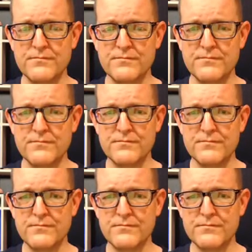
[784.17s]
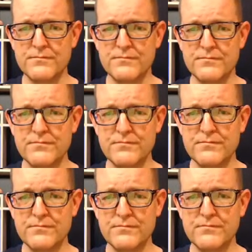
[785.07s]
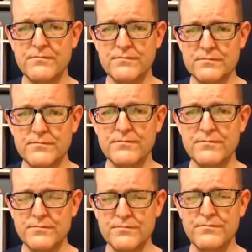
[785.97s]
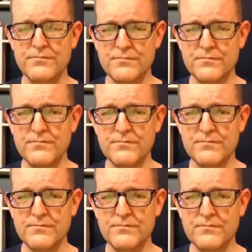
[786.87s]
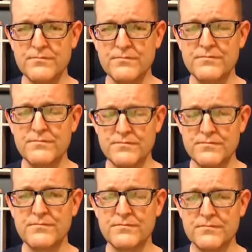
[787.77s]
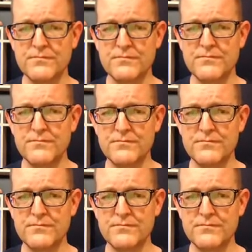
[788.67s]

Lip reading: This person isn't speaking.